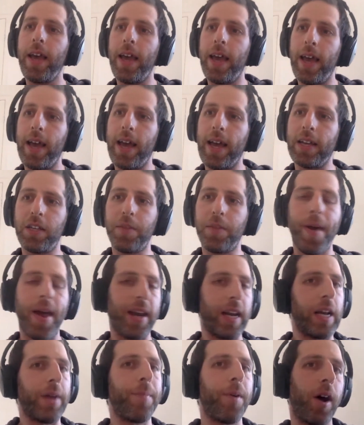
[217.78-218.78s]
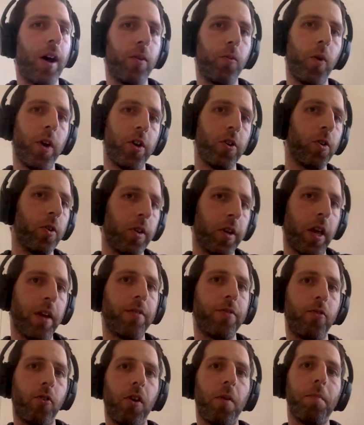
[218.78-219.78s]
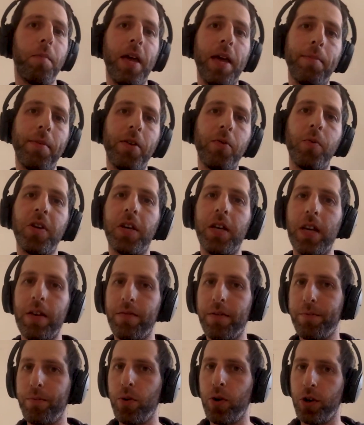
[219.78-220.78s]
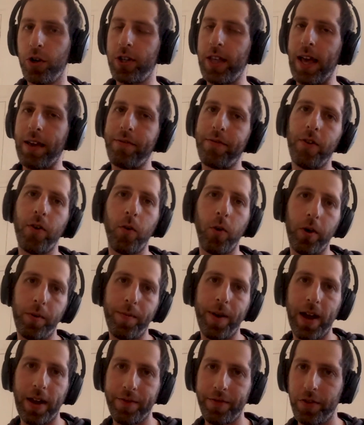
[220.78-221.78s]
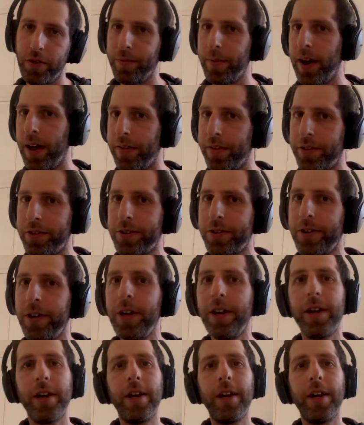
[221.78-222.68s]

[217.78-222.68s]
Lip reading: And depending upon what you're looking for, maybe we could even push that forward by a few months.